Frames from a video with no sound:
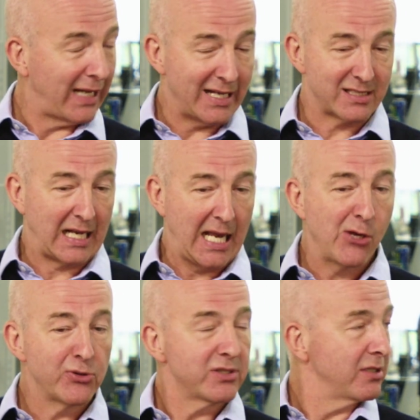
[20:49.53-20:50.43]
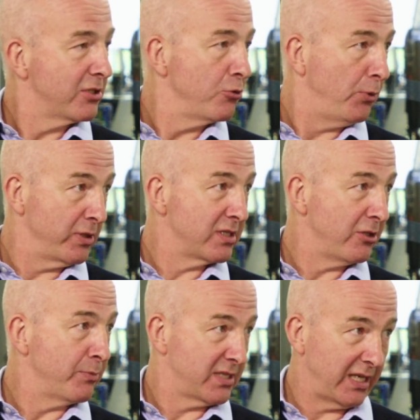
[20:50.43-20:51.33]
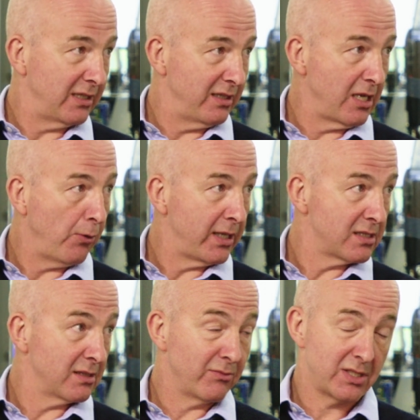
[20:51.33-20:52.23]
as close to 2.0% in the US.